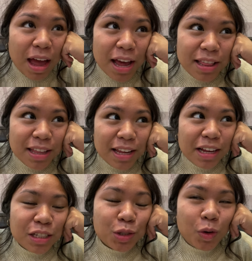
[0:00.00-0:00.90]
I think
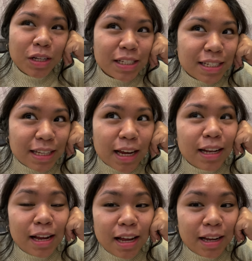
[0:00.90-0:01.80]
Schwartz is like
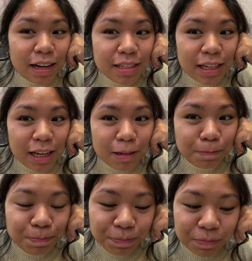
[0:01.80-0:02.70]
9 out of
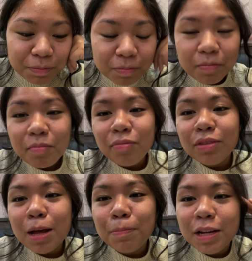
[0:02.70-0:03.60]

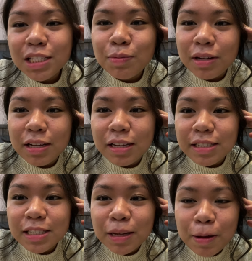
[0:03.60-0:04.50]
10. That place was
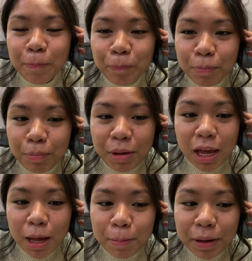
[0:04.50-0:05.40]

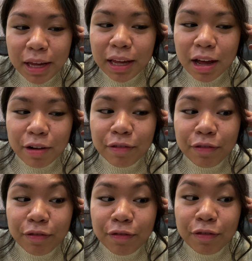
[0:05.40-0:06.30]
maybe
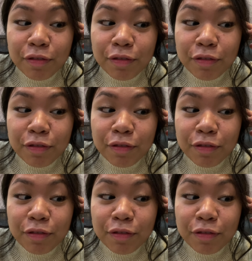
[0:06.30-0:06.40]
a